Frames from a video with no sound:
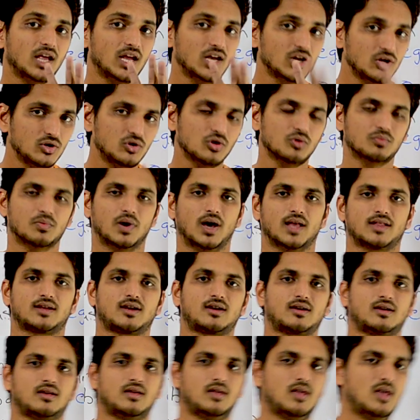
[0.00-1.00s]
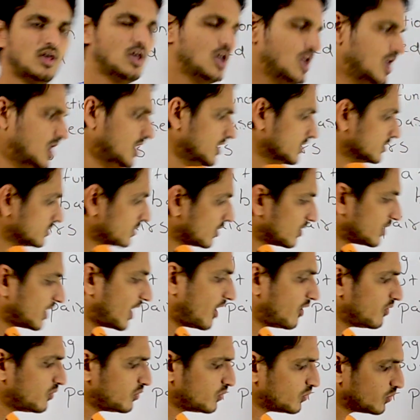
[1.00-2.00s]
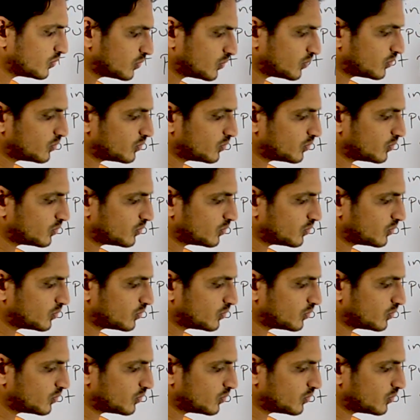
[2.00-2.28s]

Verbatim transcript: into mark. So now